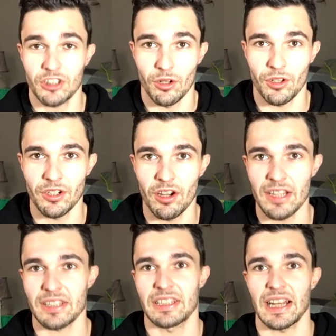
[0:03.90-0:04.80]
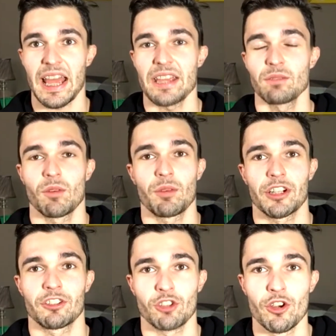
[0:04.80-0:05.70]
going on, guys? Today what we're
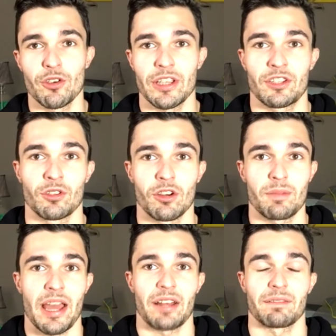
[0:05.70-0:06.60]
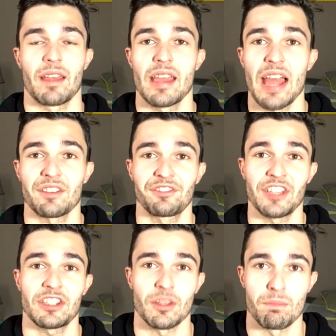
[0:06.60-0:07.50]
going to do is talk about how to fix the